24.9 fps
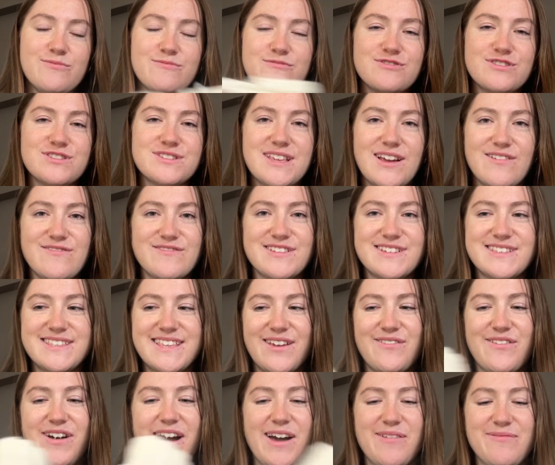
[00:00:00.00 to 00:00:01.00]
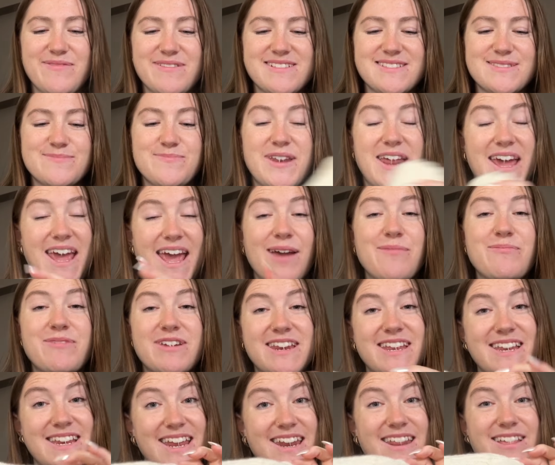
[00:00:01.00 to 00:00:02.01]
We'll just have to see what happens. But I am
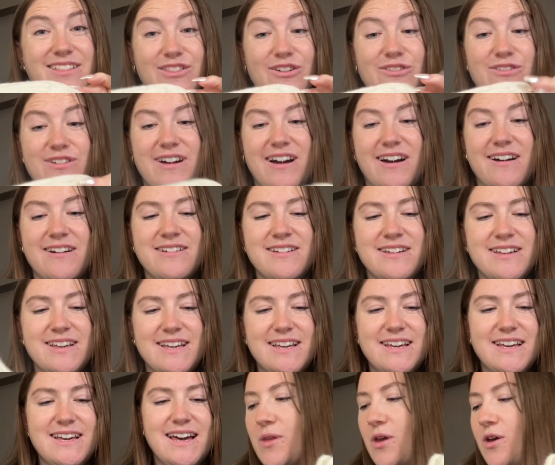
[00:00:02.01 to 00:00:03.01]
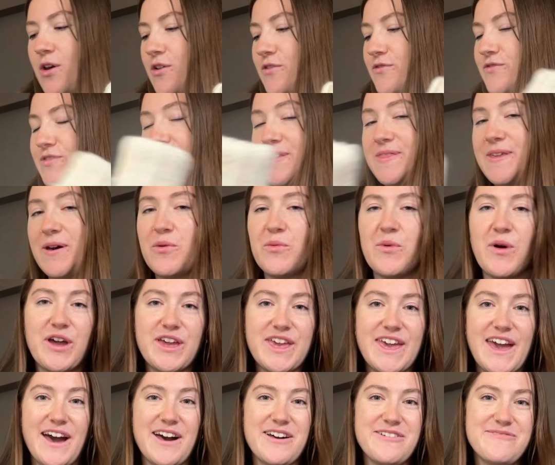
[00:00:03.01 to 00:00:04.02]
going to knit it longer. Hopefully they'll
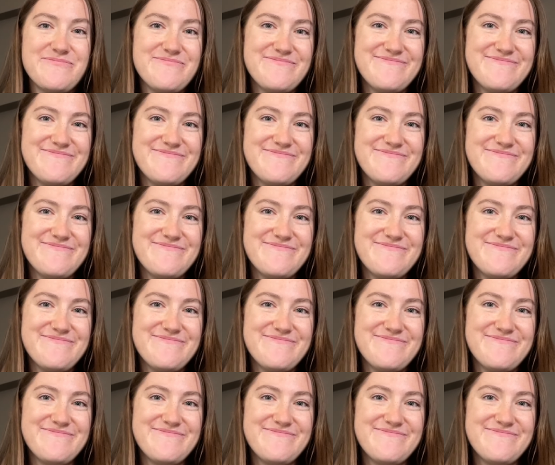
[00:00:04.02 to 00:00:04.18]
work out.